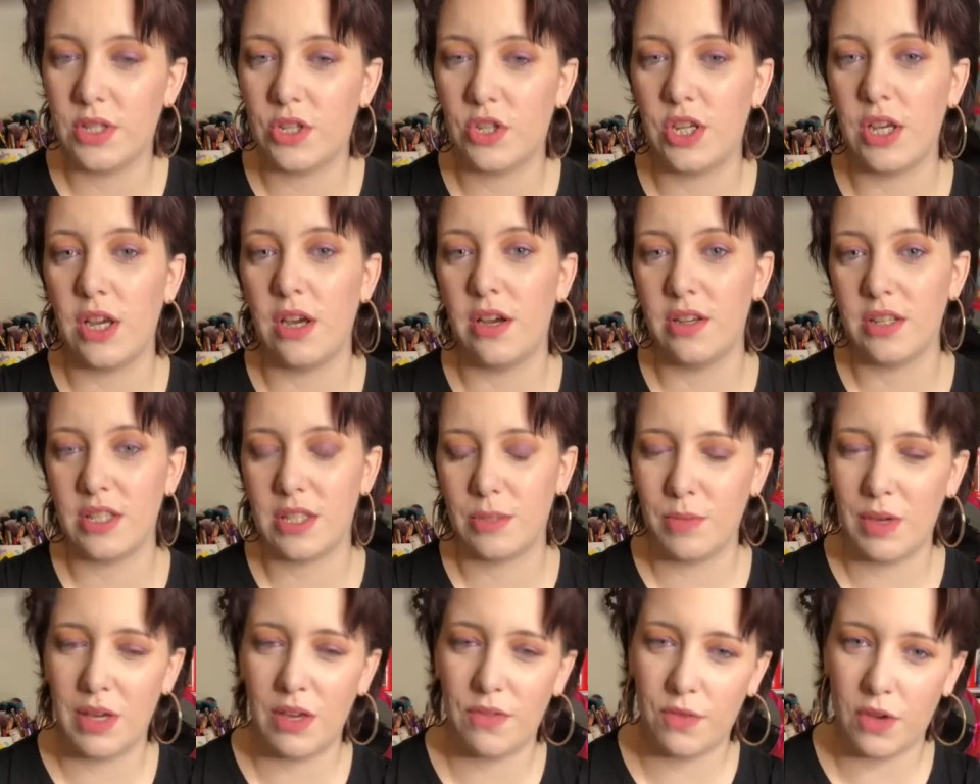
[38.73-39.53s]
She
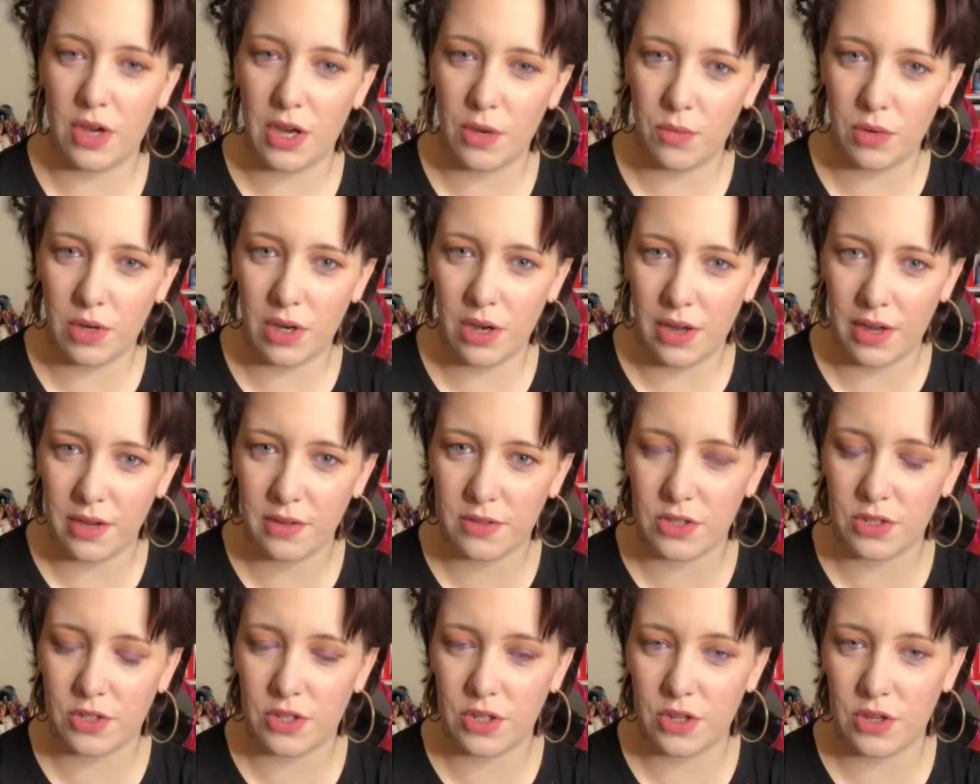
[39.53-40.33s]
asked me if I would
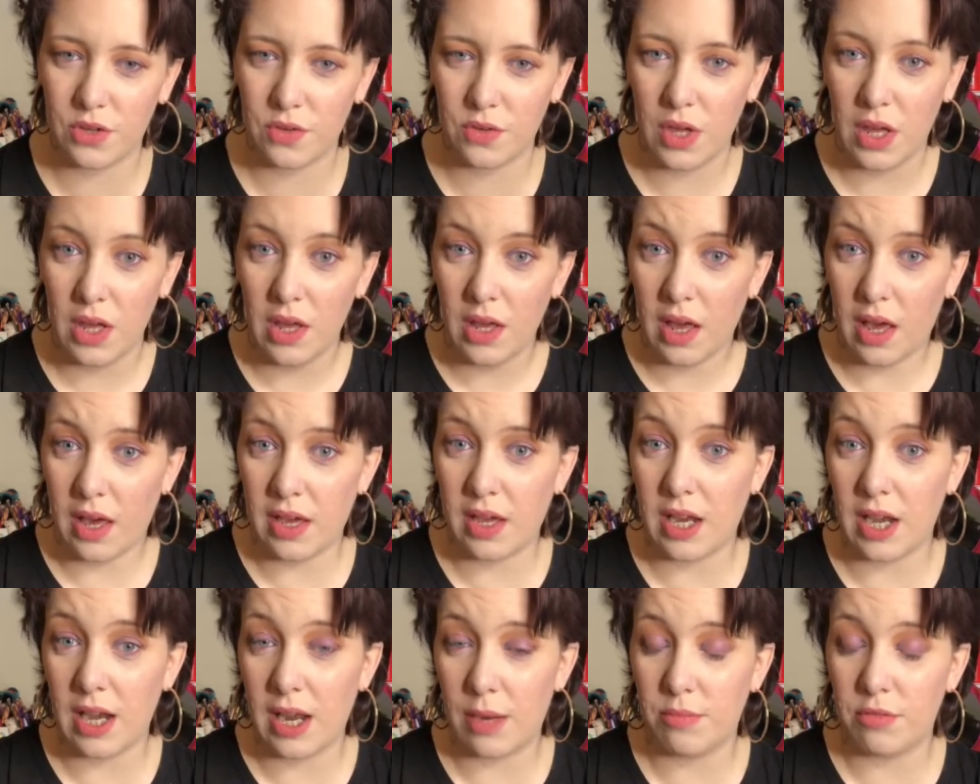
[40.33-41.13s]
like to do a
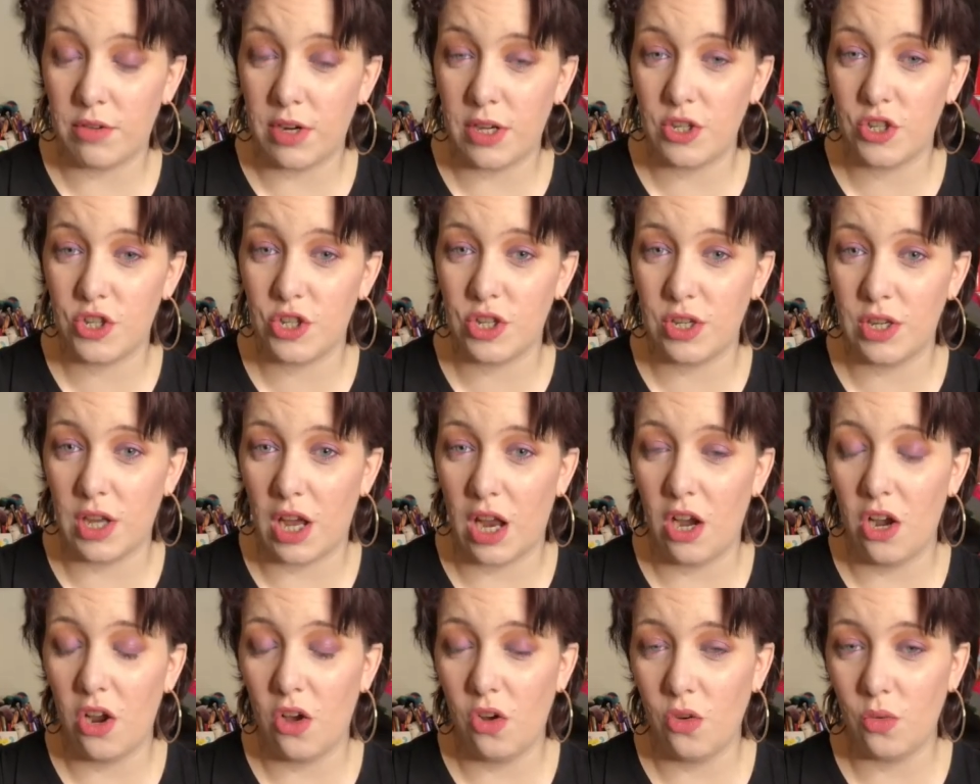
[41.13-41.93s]
collaboration
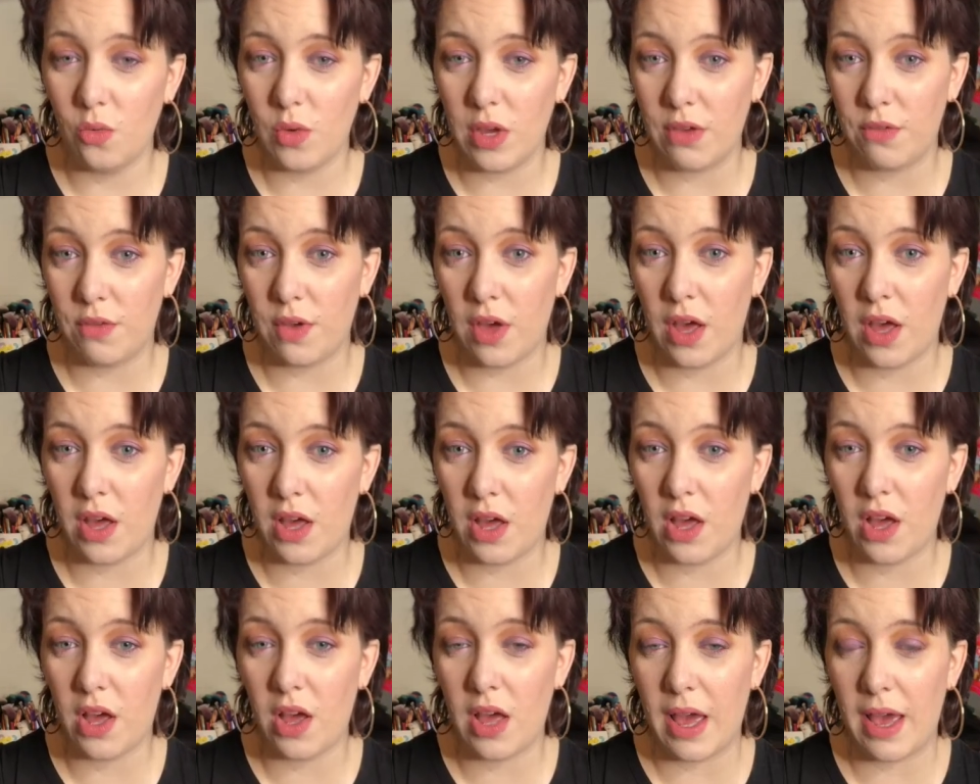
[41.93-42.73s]
along with
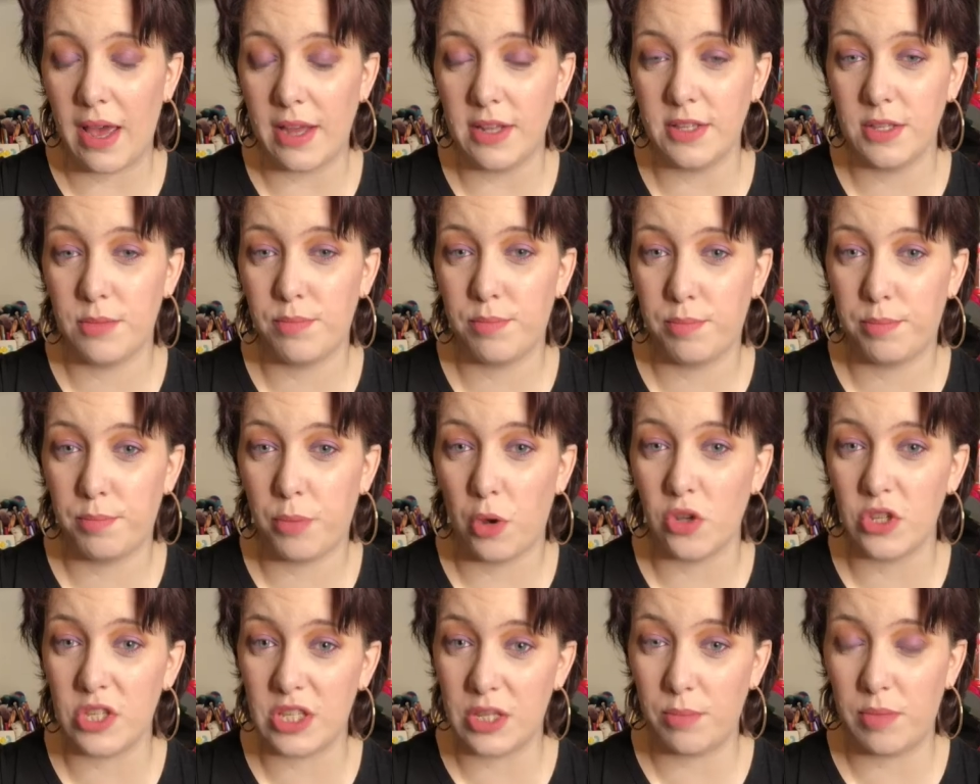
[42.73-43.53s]
her and
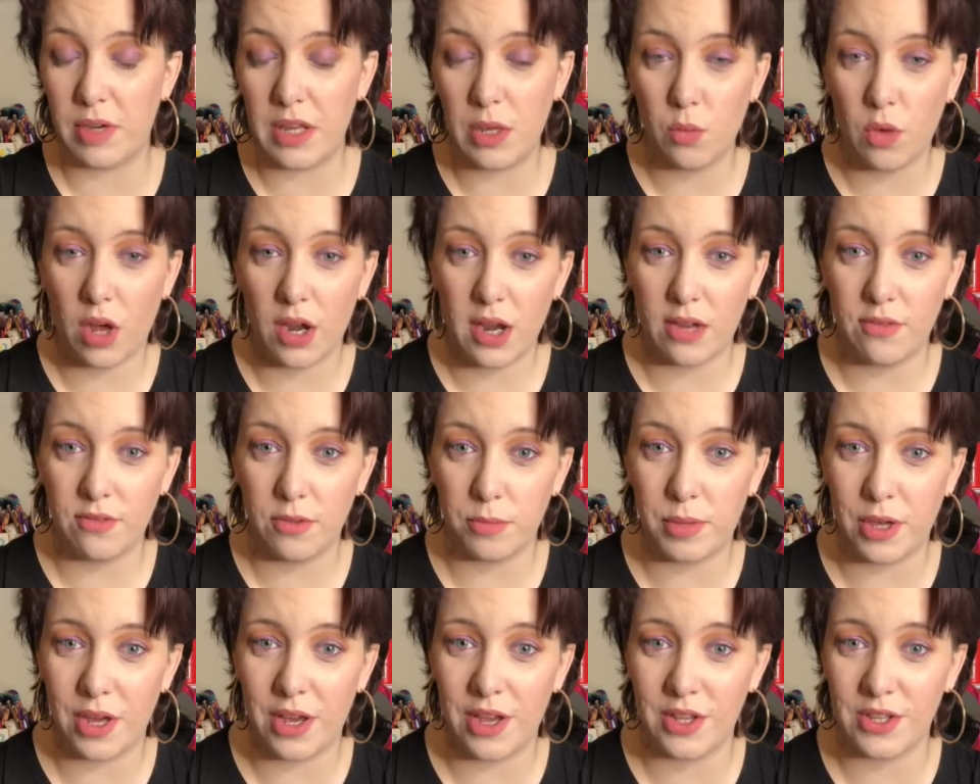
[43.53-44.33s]
possibly one
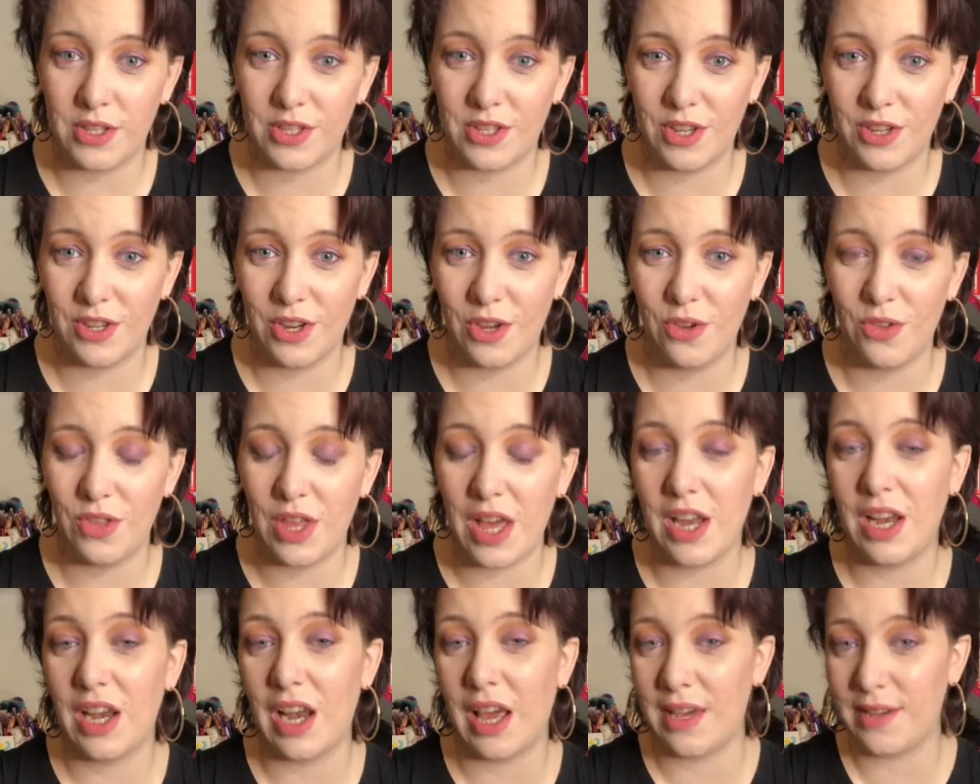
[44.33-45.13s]
other person, who
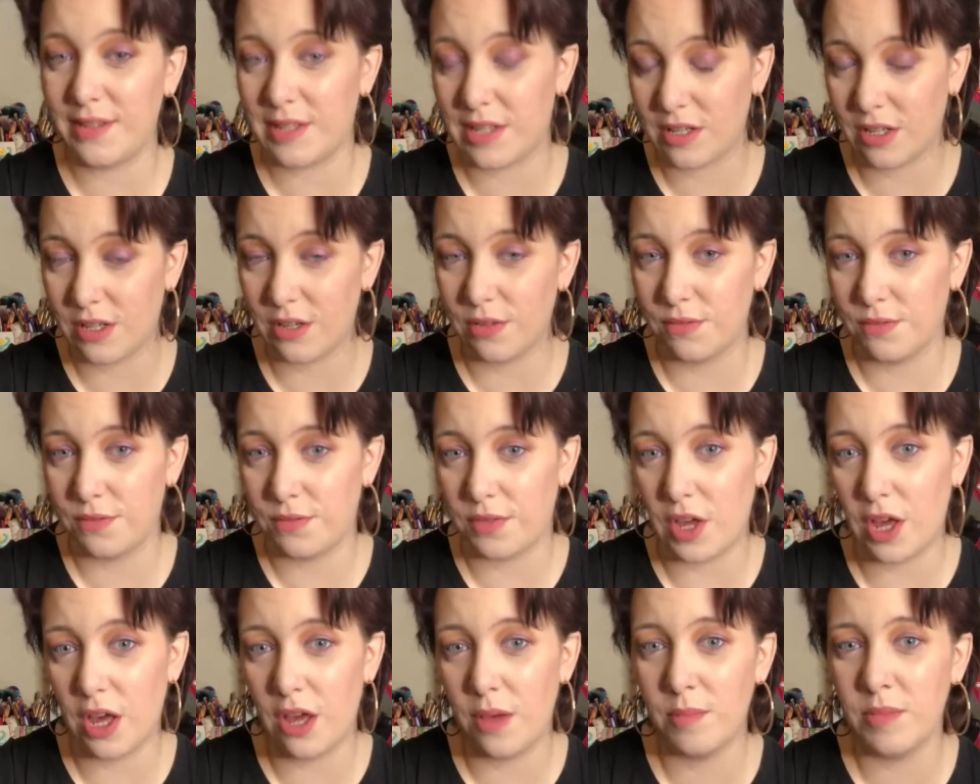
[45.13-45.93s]
then later
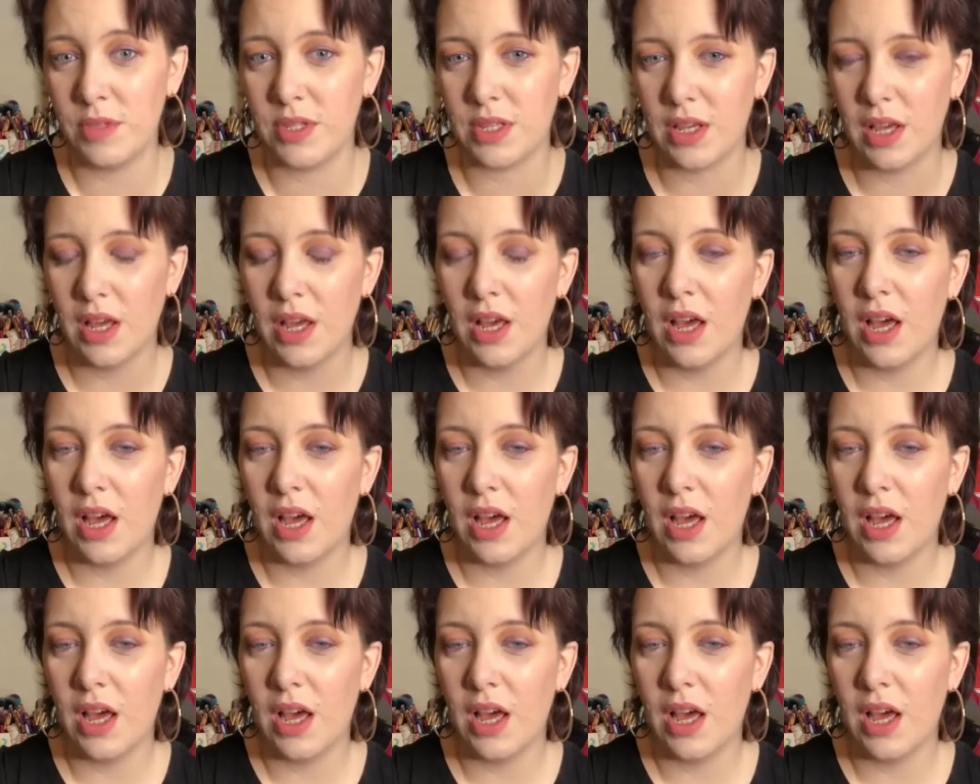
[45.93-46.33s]
confirmed.